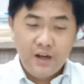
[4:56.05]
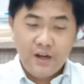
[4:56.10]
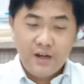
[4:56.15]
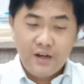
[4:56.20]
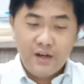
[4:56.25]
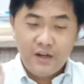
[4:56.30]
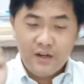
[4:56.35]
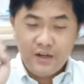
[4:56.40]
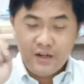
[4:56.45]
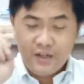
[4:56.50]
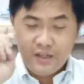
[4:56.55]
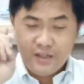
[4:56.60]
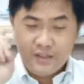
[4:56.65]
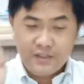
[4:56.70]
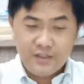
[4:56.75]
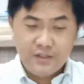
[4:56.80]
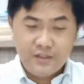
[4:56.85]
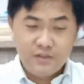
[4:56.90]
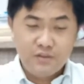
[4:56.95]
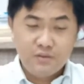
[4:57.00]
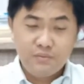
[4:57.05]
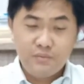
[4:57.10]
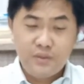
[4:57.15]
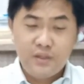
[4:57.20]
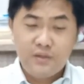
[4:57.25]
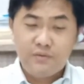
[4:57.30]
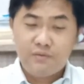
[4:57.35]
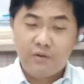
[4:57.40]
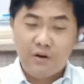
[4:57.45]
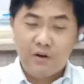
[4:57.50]
Listen to
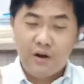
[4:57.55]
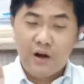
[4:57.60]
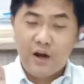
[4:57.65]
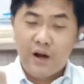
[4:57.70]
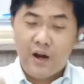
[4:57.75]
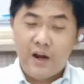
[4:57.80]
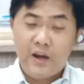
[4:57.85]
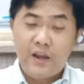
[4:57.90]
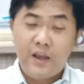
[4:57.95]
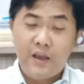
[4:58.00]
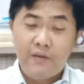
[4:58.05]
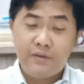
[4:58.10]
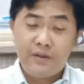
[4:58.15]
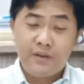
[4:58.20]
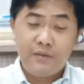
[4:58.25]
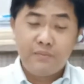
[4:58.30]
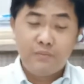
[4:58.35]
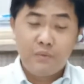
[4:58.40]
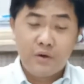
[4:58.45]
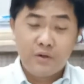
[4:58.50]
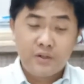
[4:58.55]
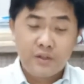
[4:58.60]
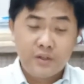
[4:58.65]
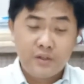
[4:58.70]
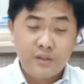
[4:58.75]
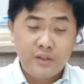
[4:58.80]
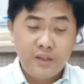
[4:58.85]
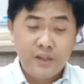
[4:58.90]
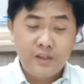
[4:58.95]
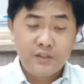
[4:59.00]
me, for I have important
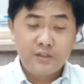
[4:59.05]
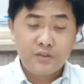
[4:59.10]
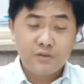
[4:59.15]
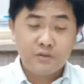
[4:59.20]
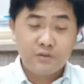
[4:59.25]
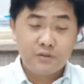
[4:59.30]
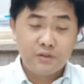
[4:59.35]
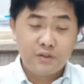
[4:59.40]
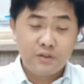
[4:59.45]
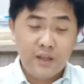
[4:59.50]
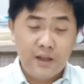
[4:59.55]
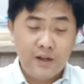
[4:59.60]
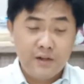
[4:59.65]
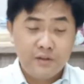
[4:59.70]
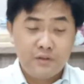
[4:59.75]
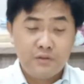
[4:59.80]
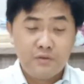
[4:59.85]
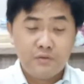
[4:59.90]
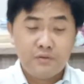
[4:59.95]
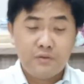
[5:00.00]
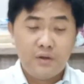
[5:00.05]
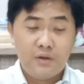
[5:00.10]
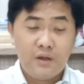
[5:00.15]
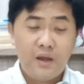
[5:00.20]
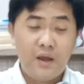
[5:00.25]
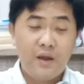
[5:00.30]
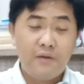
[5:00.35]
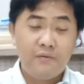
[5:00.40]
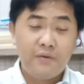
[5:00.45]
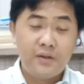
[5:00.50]
things to tell you.
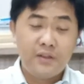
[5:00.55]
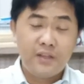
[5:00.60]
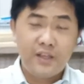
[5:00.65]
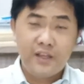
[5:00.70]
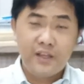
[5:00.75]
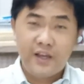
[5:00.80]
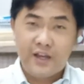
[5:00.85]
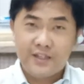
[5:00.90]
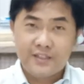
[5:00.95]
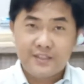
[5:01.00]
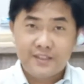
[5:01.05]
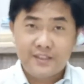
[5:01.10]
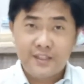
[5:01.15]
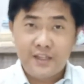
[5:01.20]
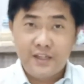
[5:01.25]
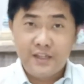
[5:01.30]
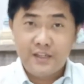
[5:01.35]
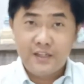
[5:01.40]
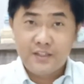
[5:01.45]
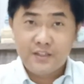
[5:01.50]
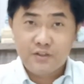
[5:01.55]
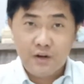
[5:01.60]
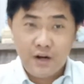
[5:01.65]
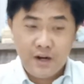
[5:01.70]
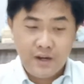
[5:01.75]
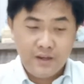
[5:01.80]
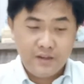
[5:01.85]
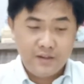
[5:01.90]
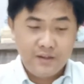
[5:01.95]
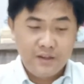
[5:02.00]
everything I say is
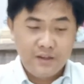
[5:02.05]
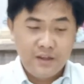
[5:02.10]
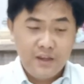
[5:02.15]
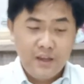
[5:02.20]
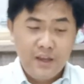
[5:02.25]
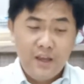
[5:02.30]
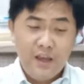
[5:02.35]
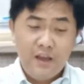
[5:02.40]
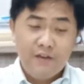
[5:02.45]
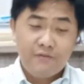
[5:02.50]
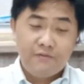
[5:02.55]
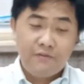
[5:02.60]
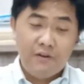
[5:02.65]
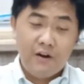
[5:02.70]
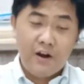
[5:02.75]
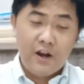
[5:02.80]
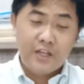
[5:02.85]
right, for I